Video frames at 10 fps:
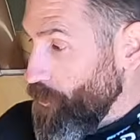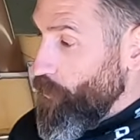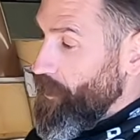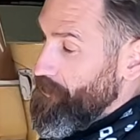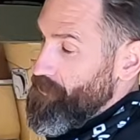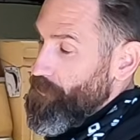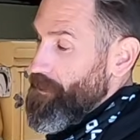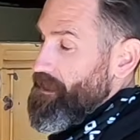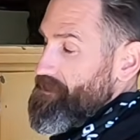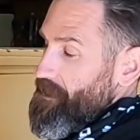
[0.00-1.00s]
aware to
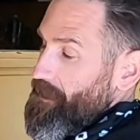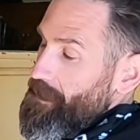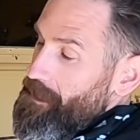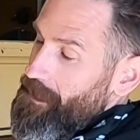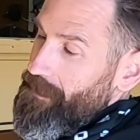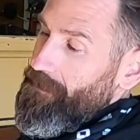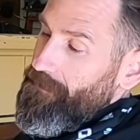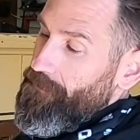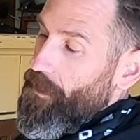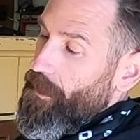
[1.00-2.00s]
it, is like
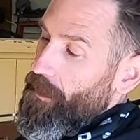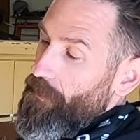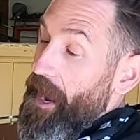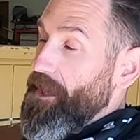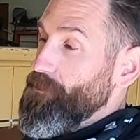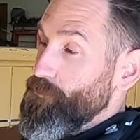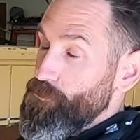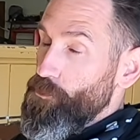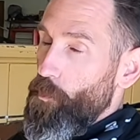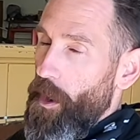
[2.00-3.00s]
the axles are
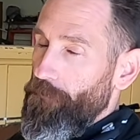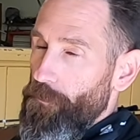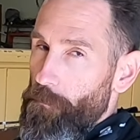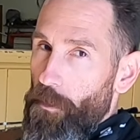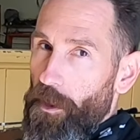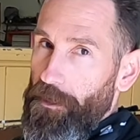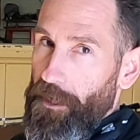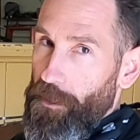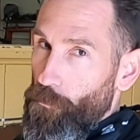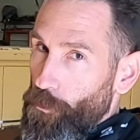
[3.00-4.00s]
too wide for the body.
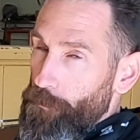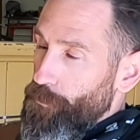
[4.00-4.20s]
Like it really